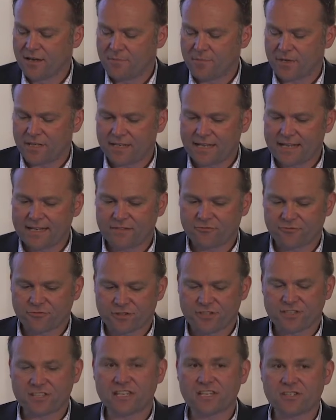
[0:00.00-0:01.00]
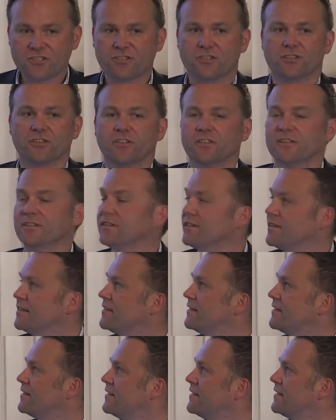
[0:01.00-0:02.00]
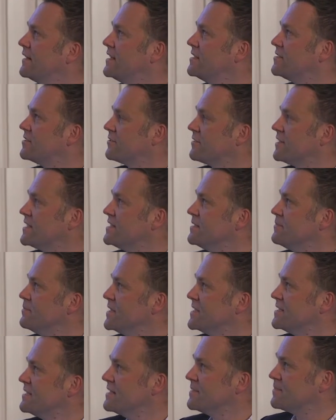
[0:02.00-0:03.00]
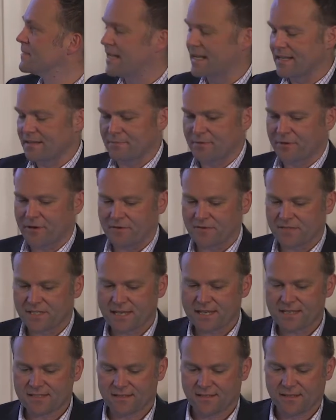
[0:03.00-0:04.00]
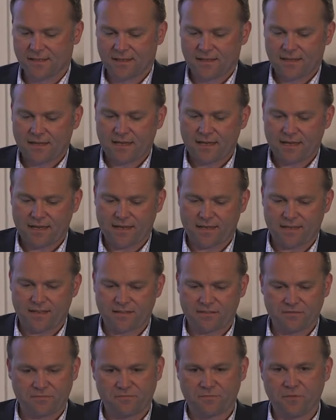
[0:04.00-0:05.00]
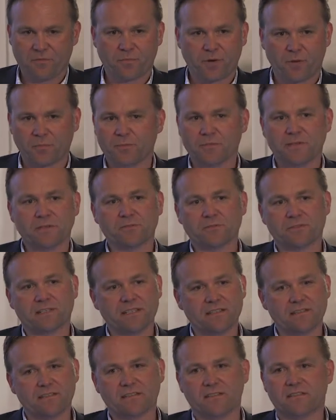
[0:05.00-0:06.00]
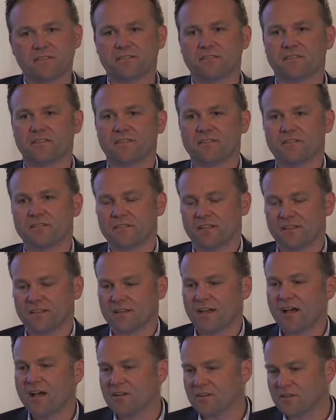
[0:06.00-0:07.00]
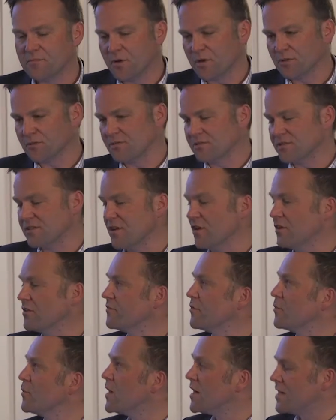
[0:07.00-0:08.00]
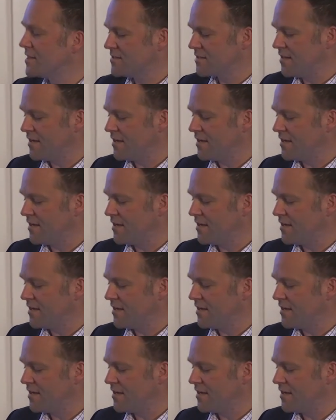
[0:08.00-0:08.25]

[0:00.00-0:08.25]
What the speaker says: But in a traditional integrated business planning process, and you've probably all seen the Gartner models, the Oliver White